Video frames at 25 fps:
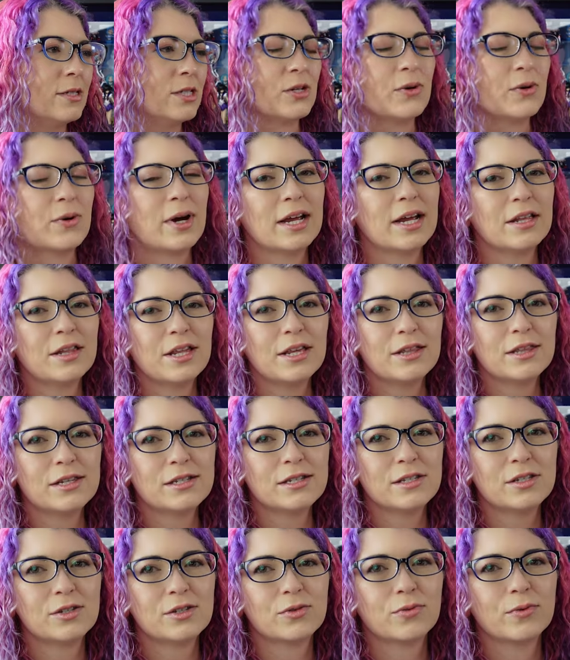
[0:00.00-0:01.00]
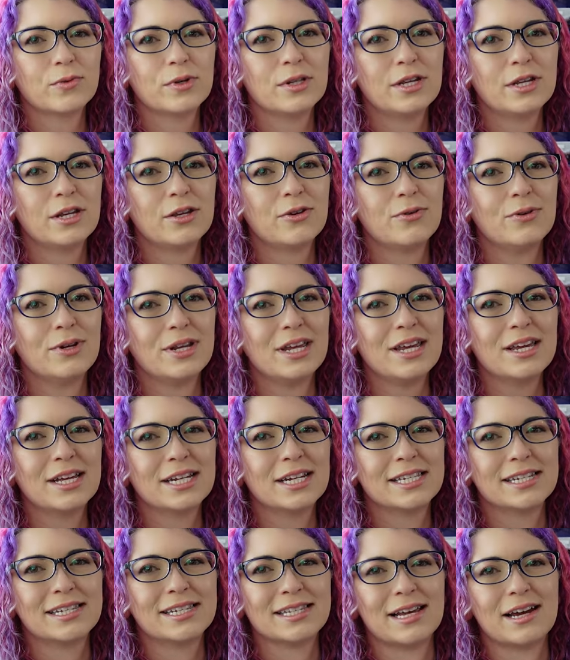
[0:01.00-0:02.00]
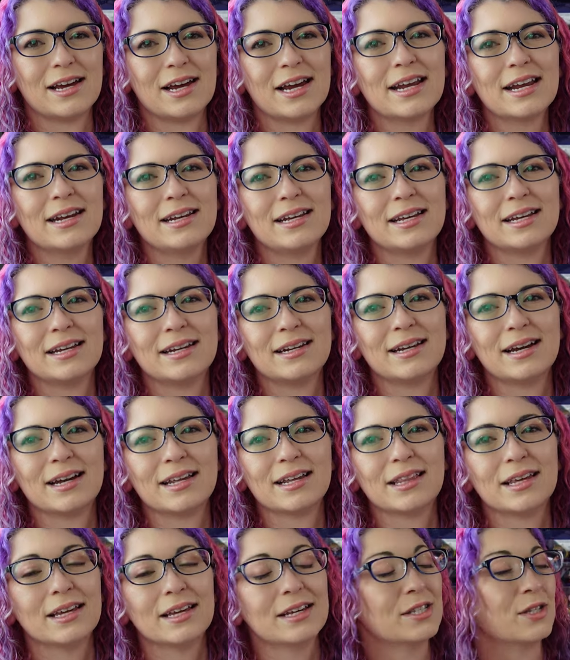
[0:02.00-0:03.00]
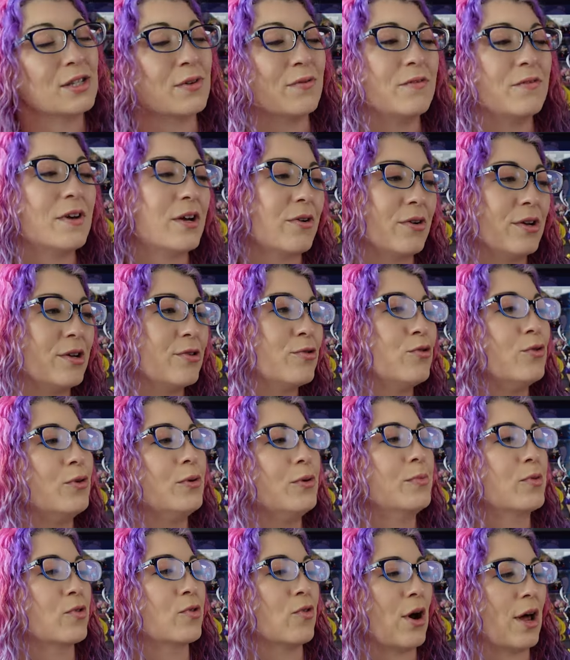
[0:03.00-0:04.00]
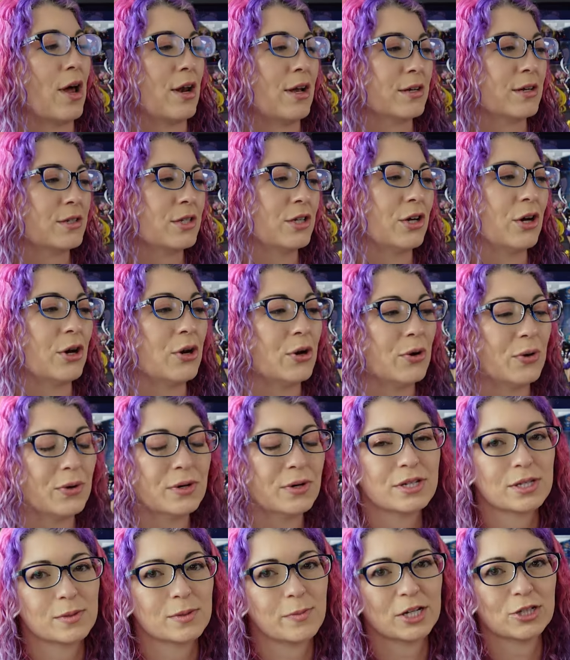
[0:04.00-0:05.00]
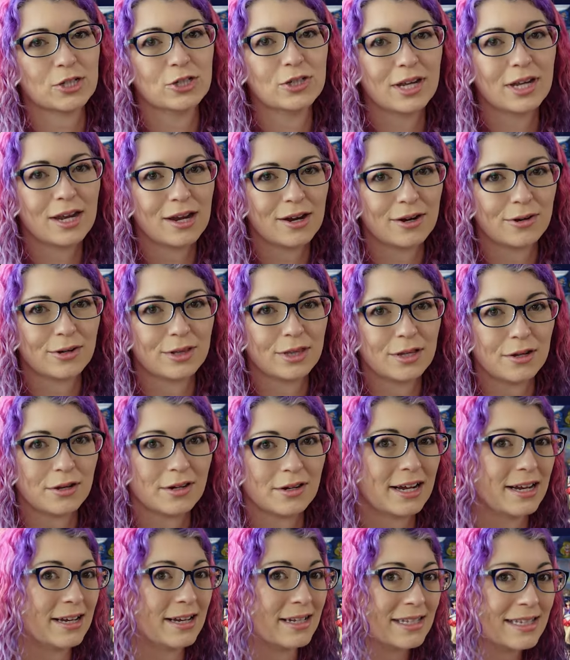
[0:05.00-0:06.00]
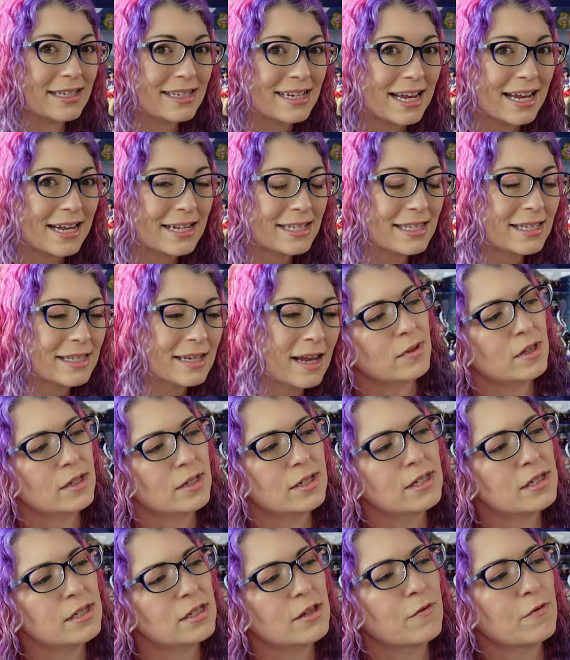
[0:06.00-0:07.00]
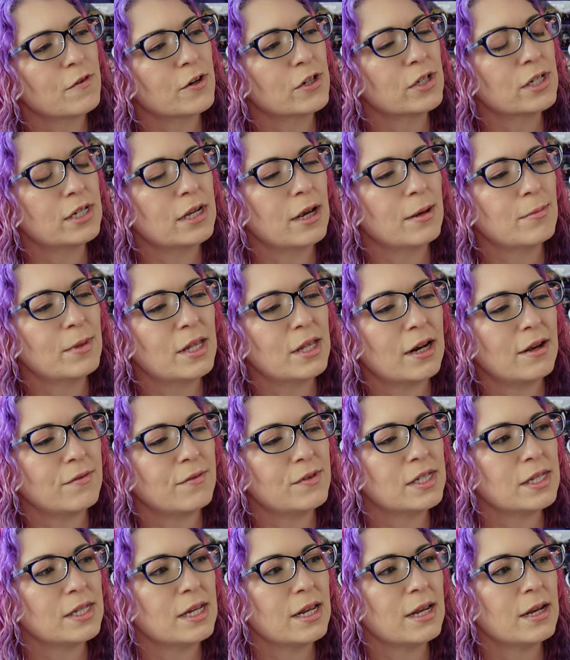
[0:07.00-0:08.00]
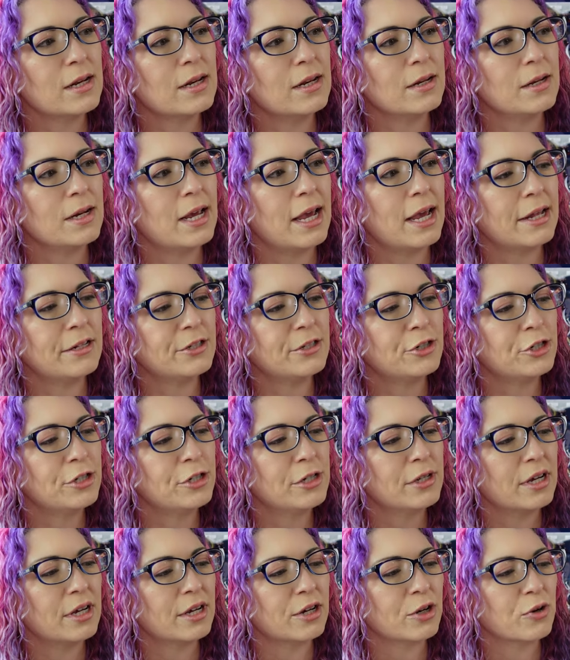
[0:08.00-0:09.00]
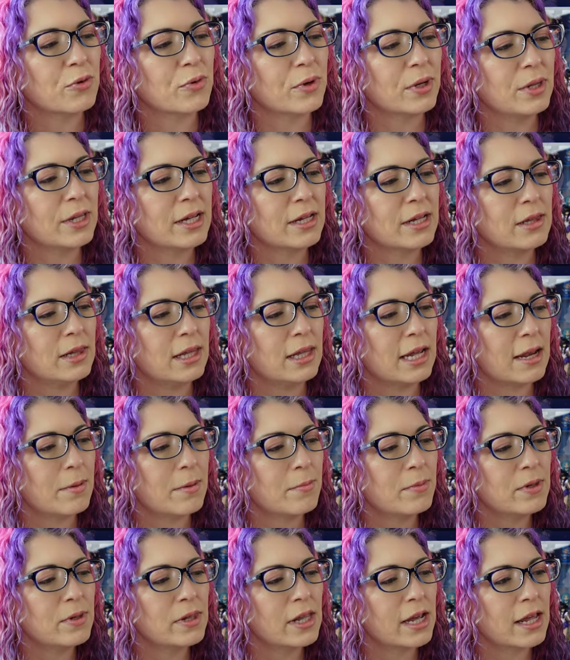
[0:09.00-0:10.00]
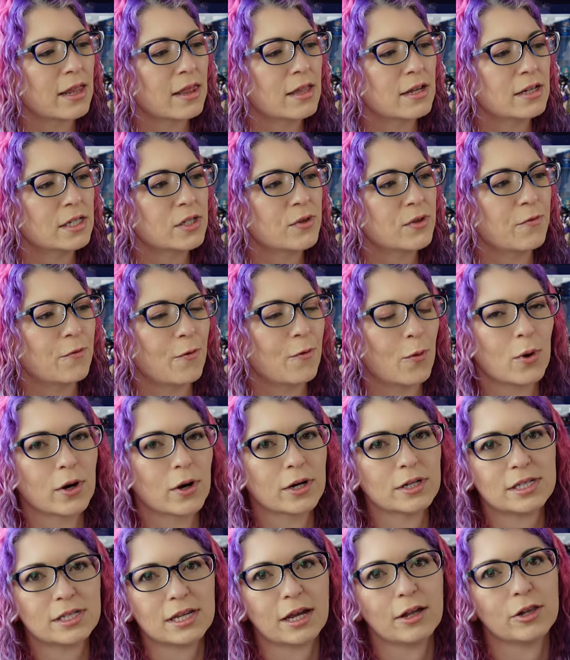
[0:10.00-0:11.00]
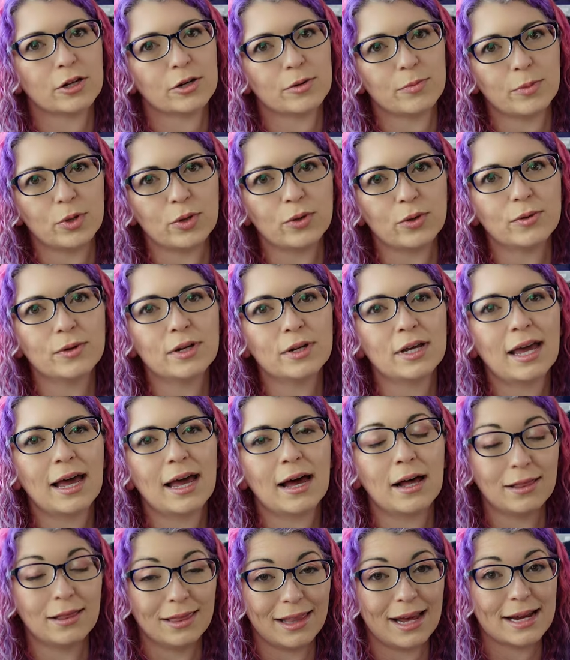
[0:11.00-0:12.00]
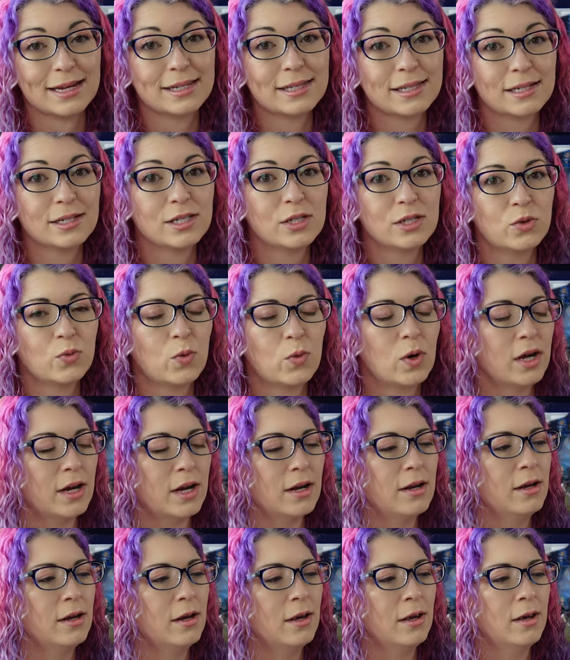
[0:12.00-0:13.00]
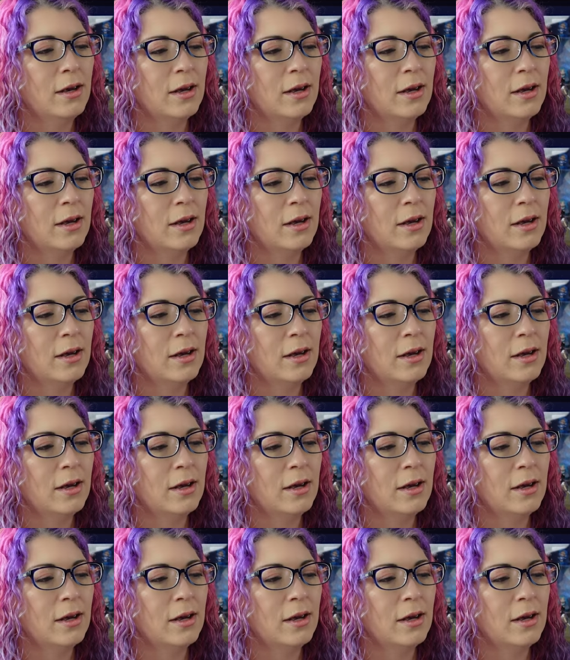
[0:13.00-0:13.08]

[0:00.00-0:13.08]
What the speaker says: So I think this is a really unique design and I think it's a very cool product to own, especially here in the United States. This is the first time that I've seen an etched acrylic lamp like this for Sailor Moon, a licensed one.